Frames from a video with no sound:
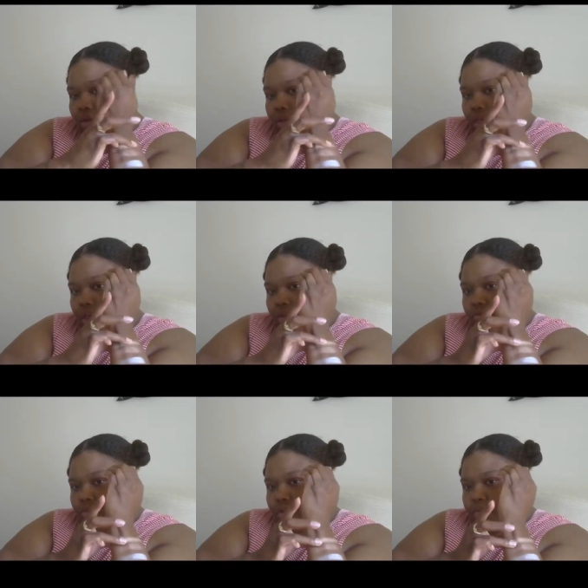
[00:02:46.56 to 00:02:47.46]

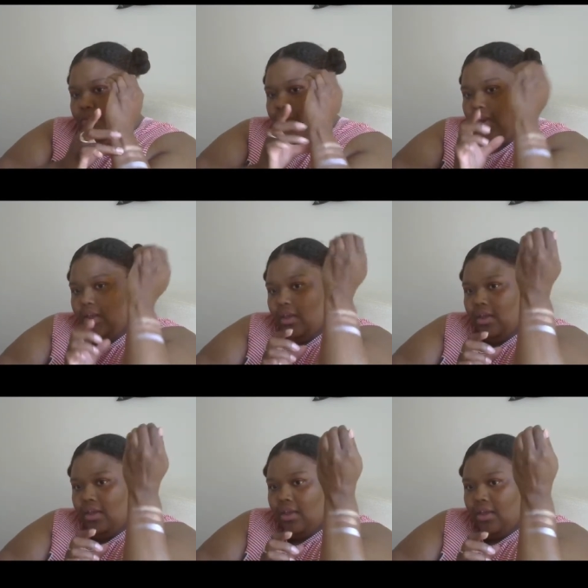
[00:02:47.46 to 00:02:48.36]
That's really pretty.
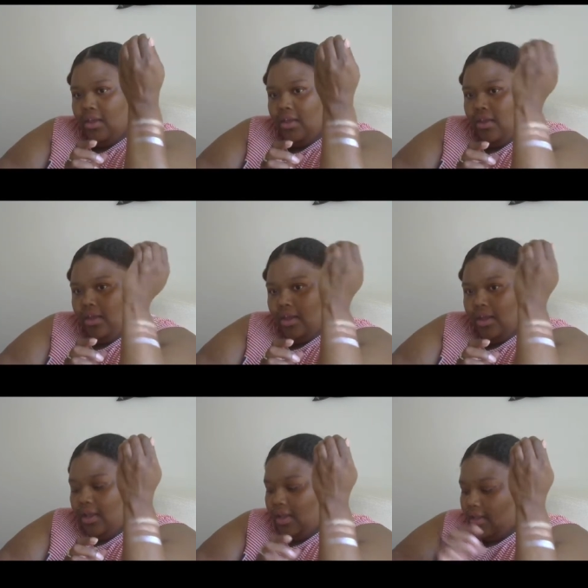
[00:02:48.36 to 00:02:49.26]

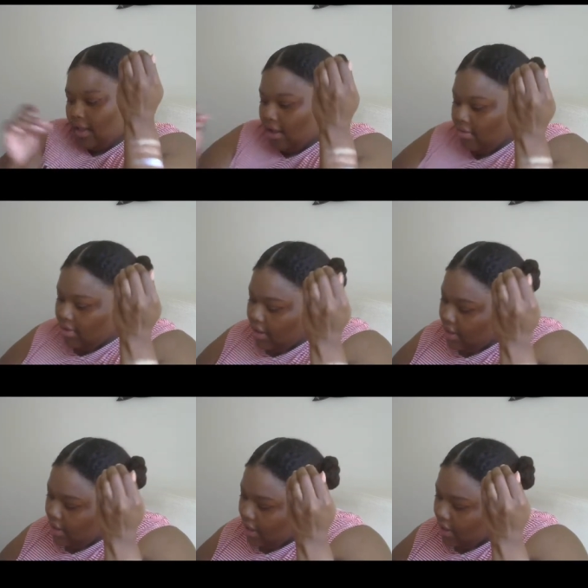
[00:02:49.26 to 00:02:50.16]
I like that one.
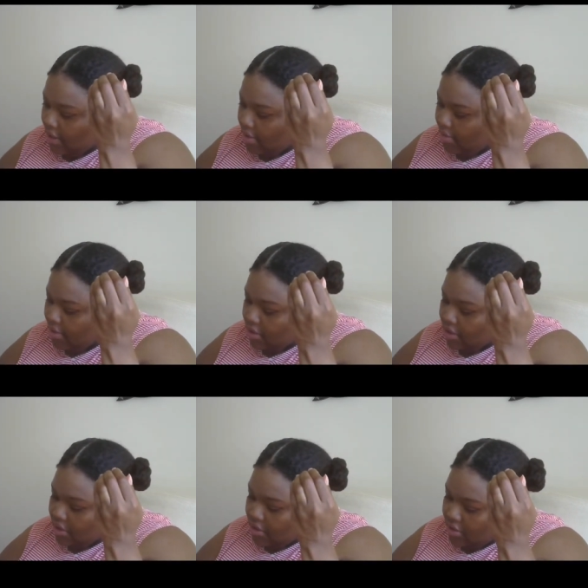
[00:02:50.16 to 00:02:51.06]
And then we'll
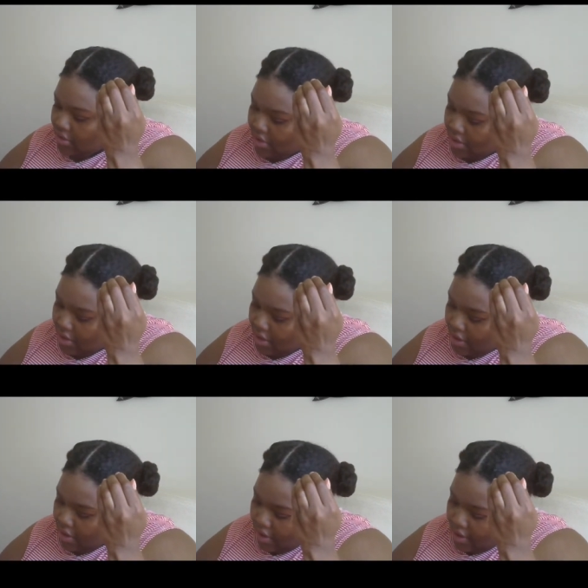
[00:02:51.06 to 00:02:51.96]
do
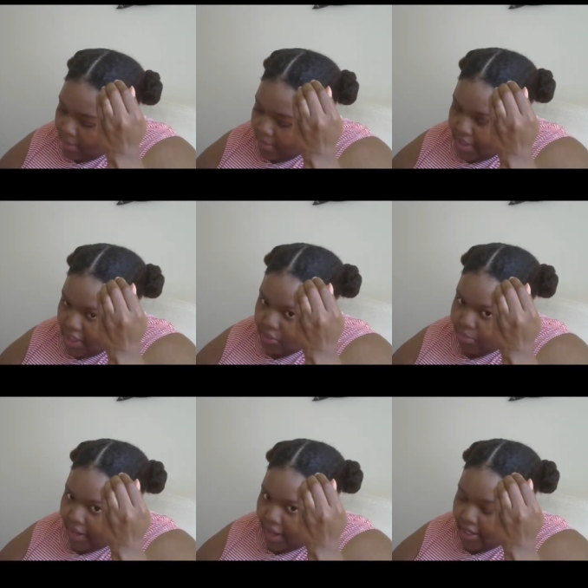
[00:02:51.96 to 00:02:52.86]
Peach
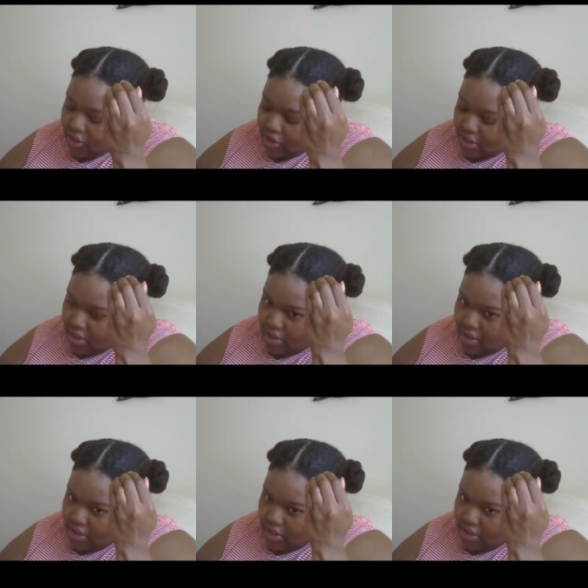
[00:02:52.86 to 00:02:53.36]
Passion.